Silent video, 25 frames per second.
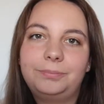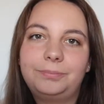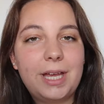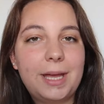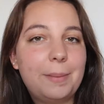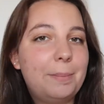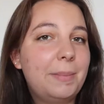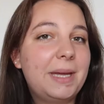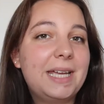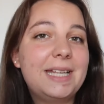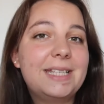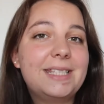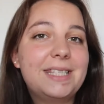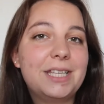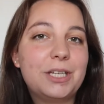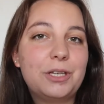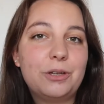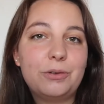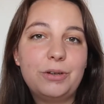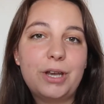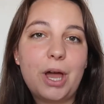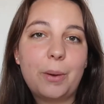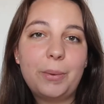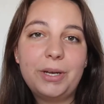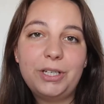It means that
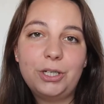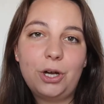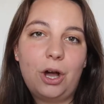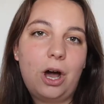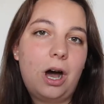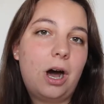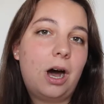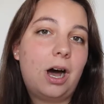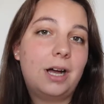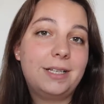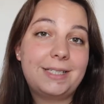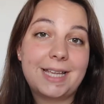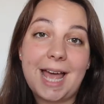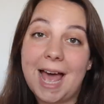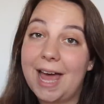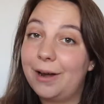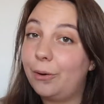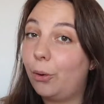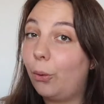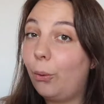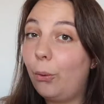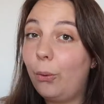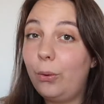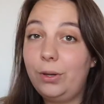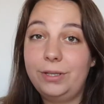you know in your heart
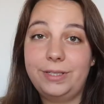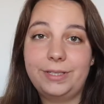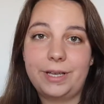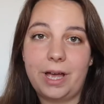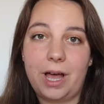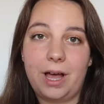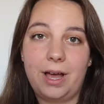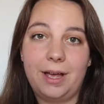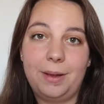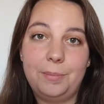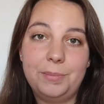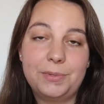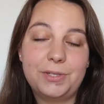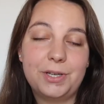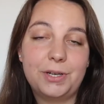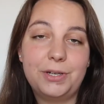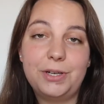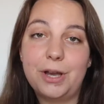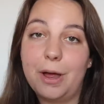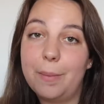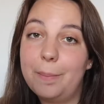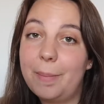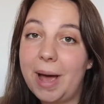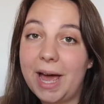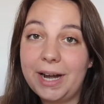at all times,
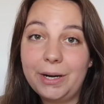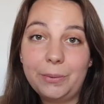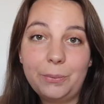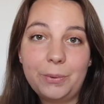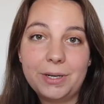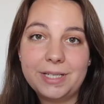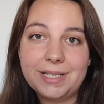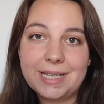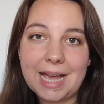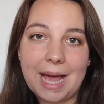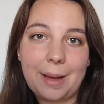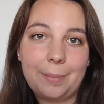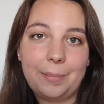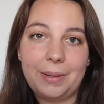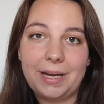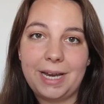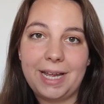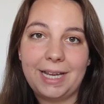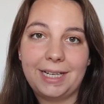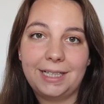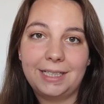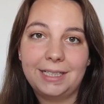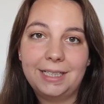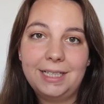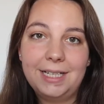no matter what's
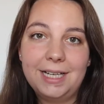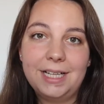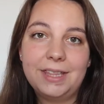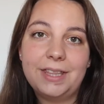happening,